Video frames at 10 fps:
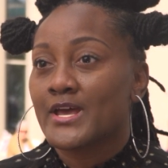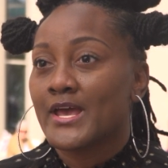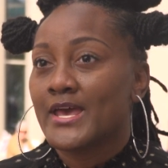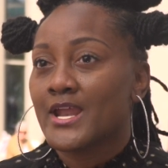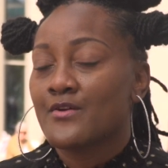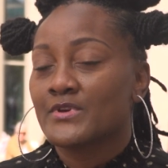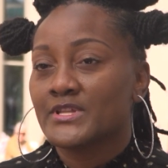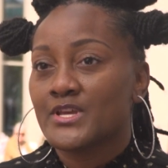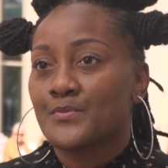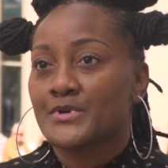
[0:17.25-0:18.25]
and I
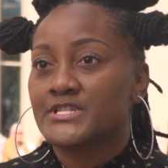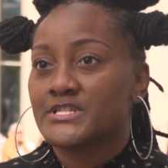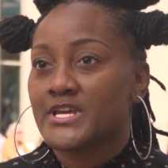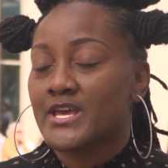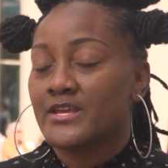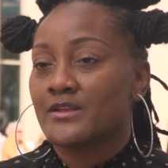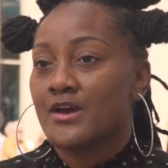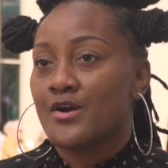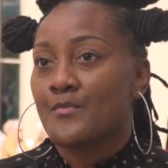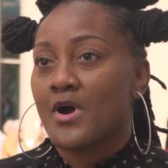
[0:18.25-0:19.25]
really appreciate
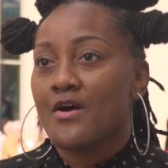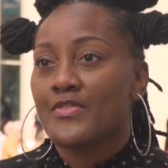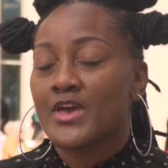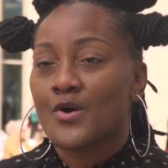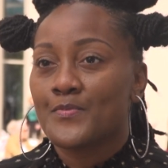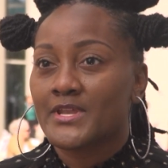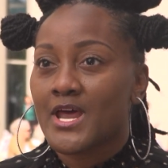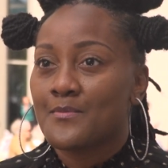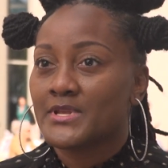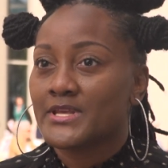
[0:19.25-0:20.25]
all the help that
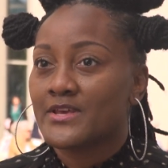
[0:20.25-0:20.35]
I've been